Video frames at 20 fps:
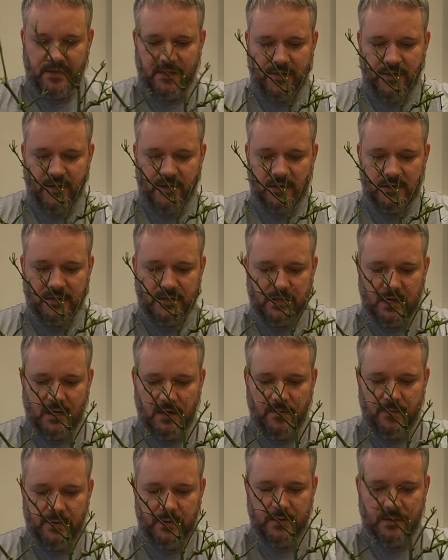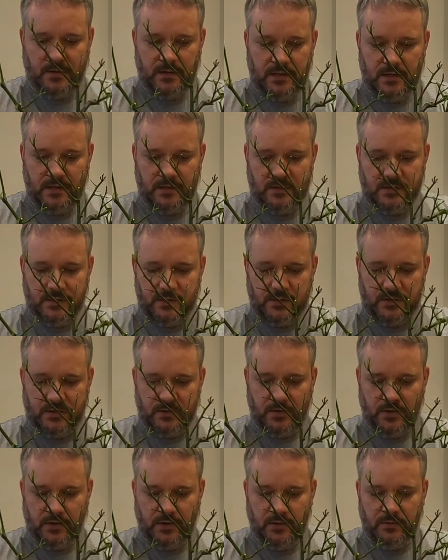it thickens up into the
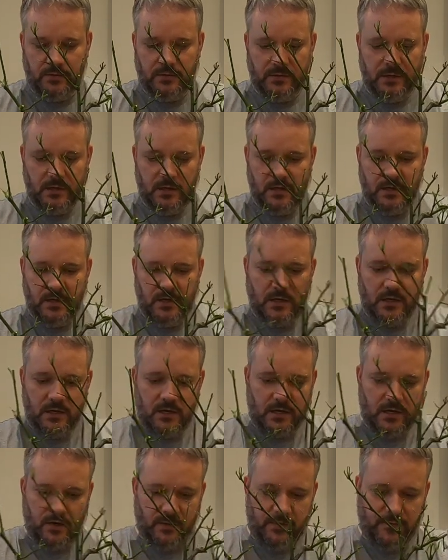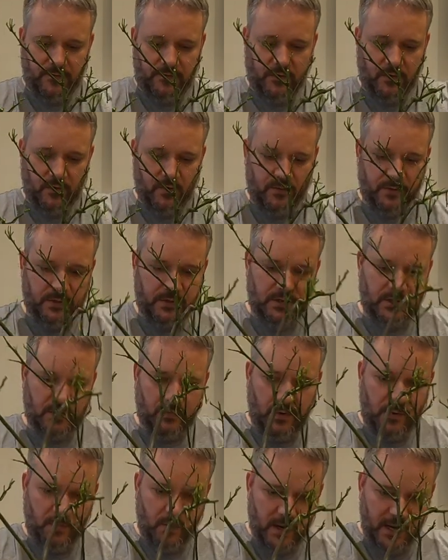soil going forward so
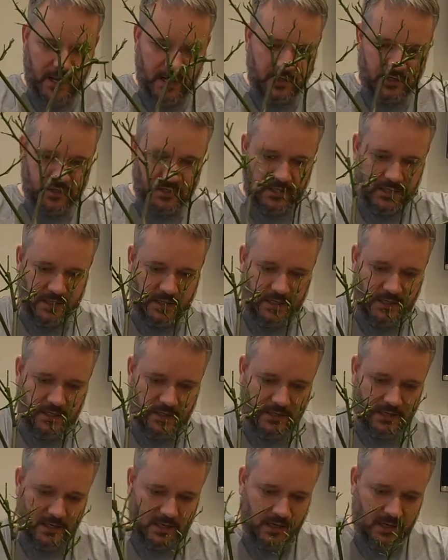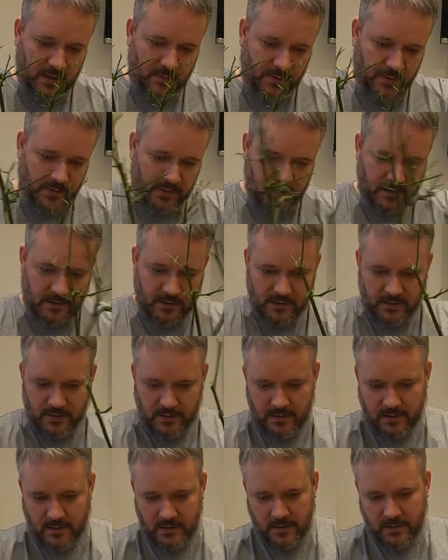we will actually keep
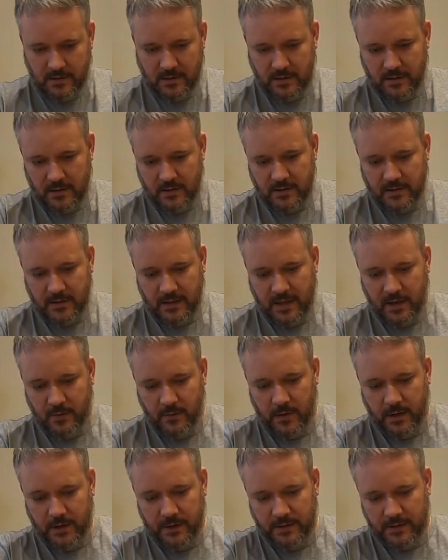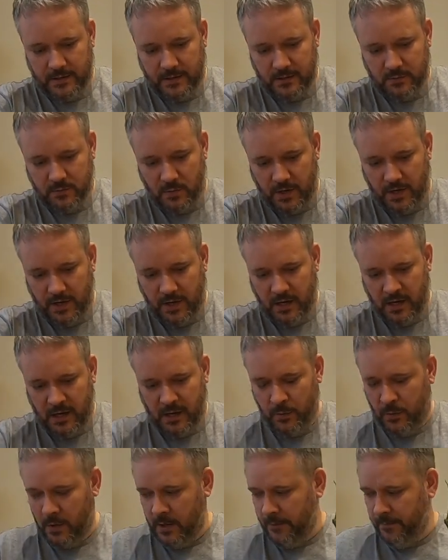that one. There's one high
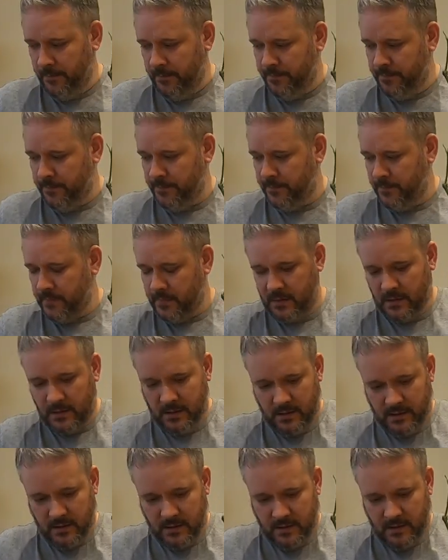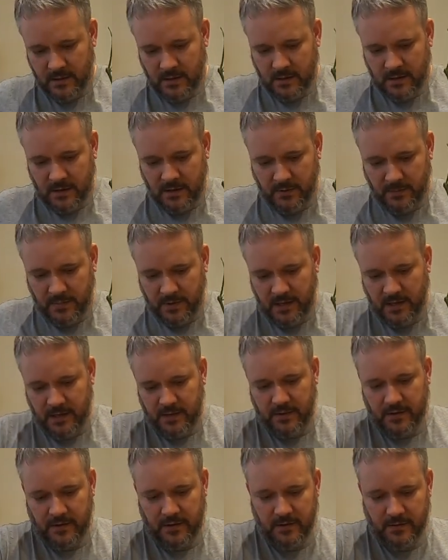one up here
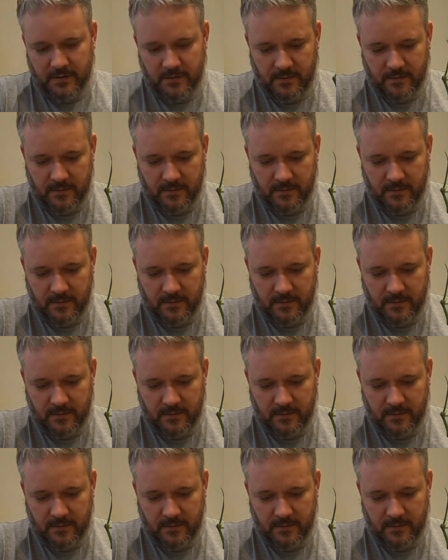that